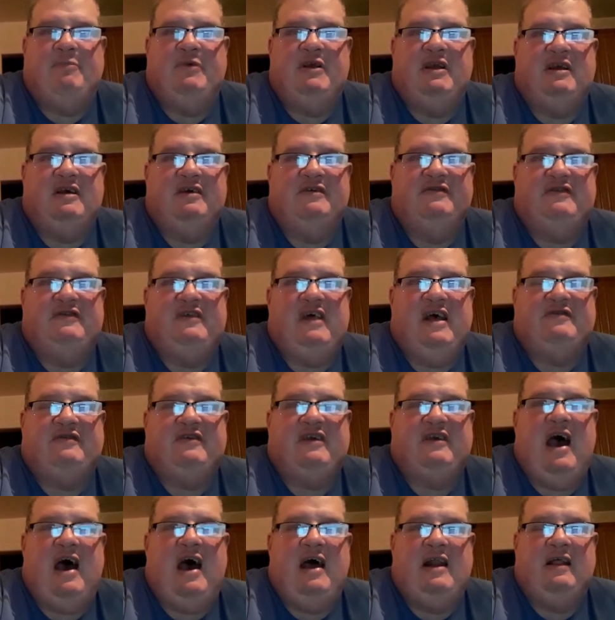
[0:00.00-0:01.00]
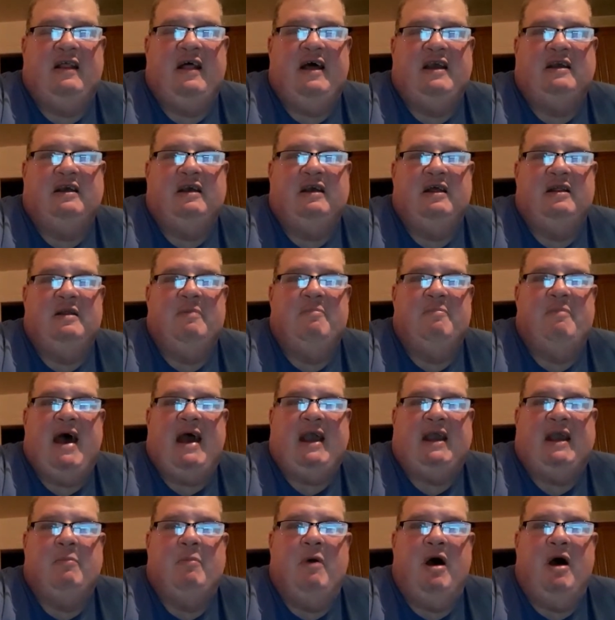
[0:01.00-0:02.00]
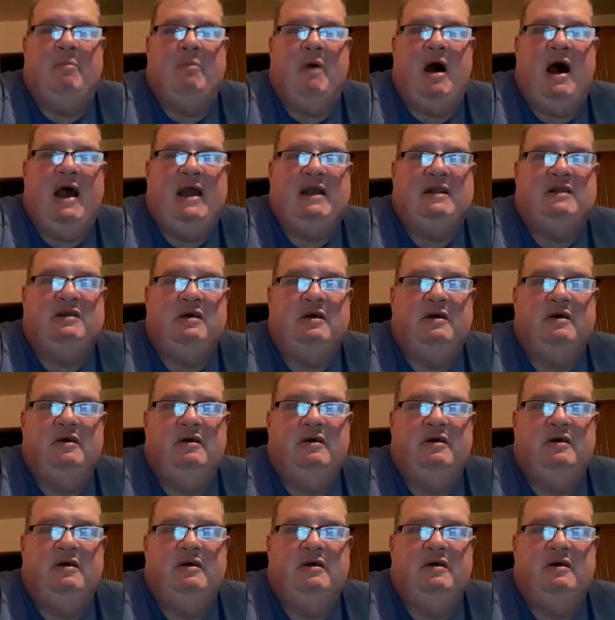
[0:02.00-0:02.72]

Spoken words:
because that's kind of like in the back of my mind.